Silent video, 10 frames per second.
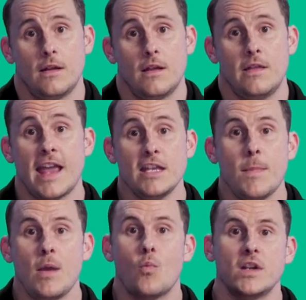then you
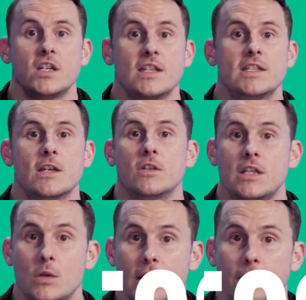may want to consider
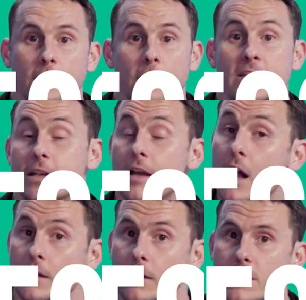using fluorescent
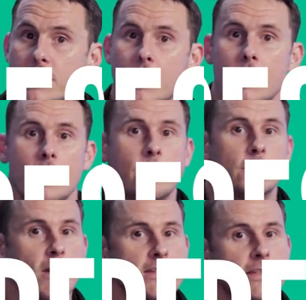colors.
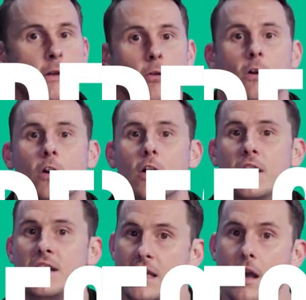Fluorescent or
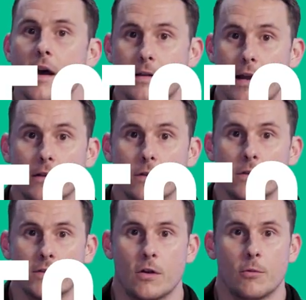neon
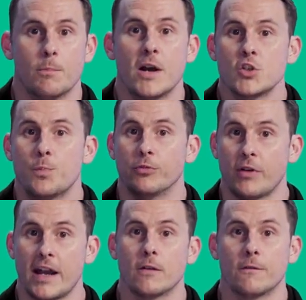colors are much
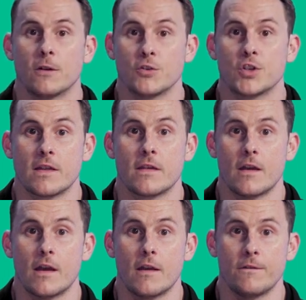brighter versions
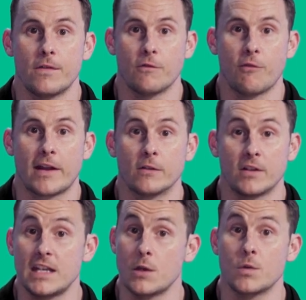of the regular
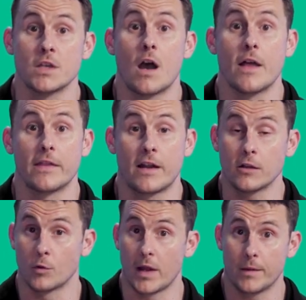hues on the
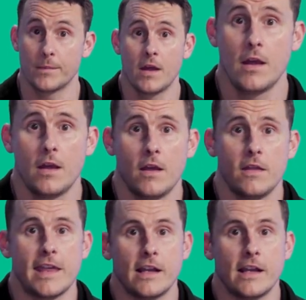color wheel. Think